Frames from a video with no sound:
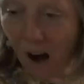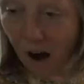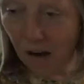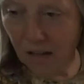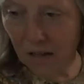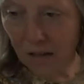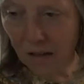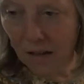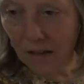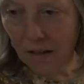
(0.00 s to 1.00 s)
vast
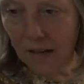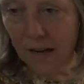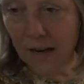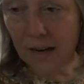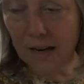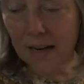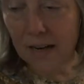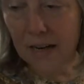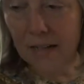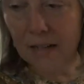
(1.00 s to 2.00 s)
in
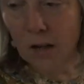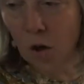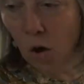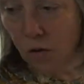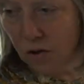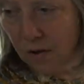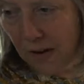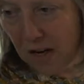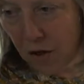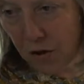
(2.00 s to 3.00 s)
it, its
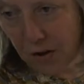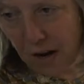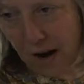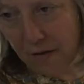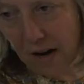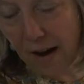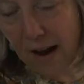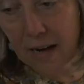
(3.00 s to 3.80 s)
conservation area,